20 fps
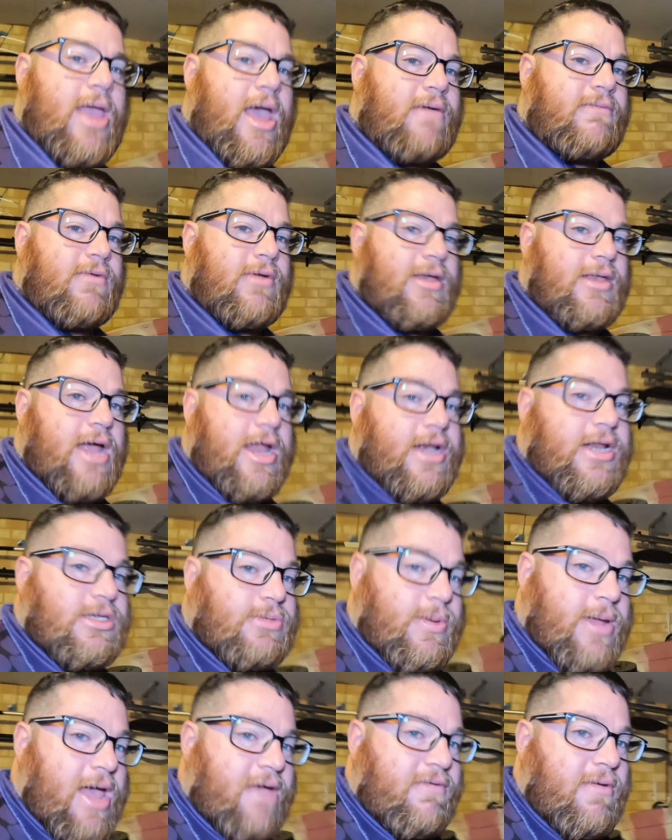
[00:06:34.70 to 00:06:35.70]
we haven't done
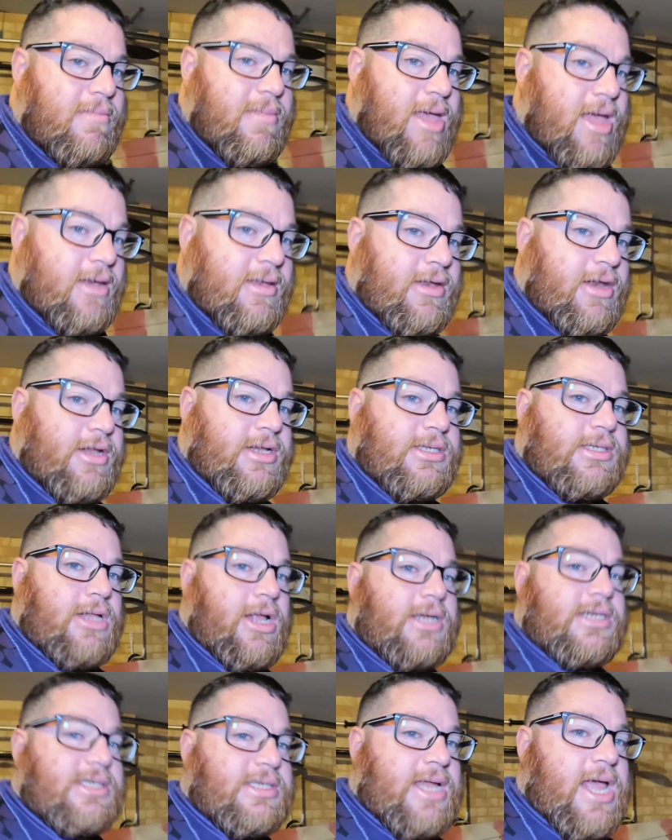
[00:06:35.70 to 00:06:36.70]
is we haven't mounted it like